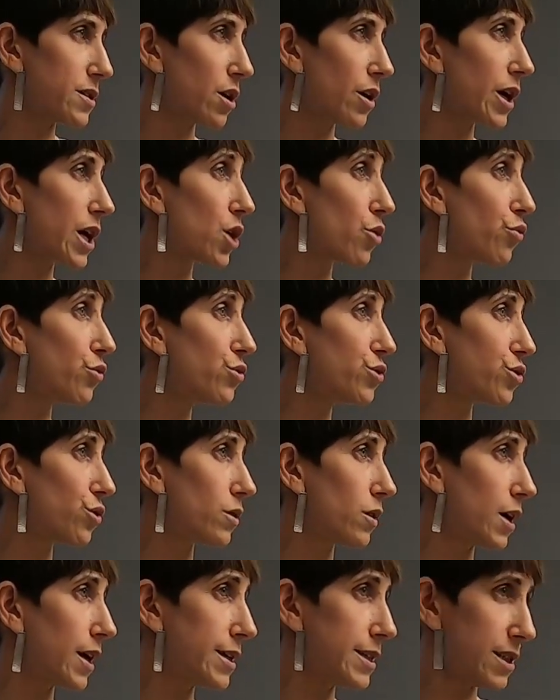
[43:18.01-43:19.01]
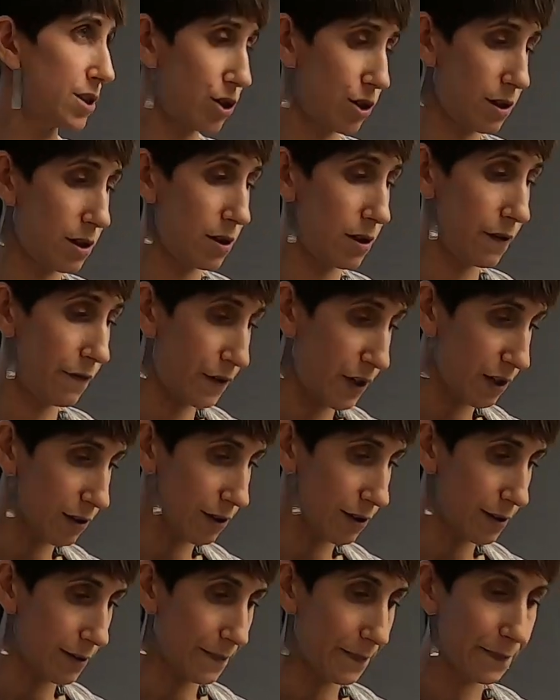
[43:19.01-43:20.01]
are a crucial addition to the
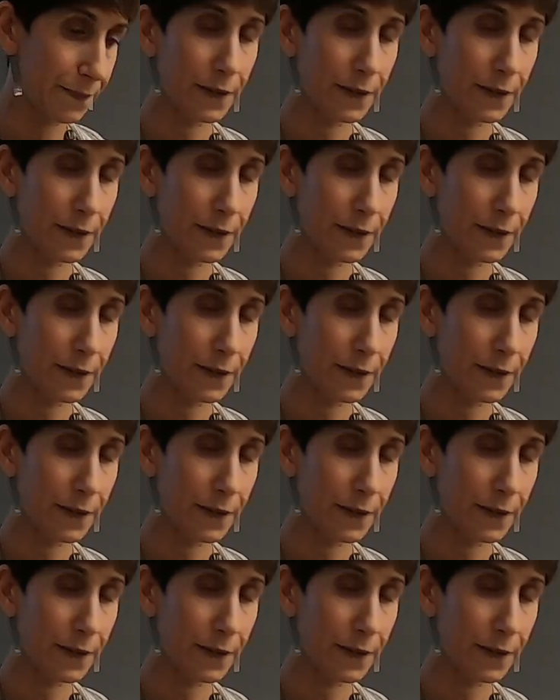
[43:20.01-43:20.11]
field.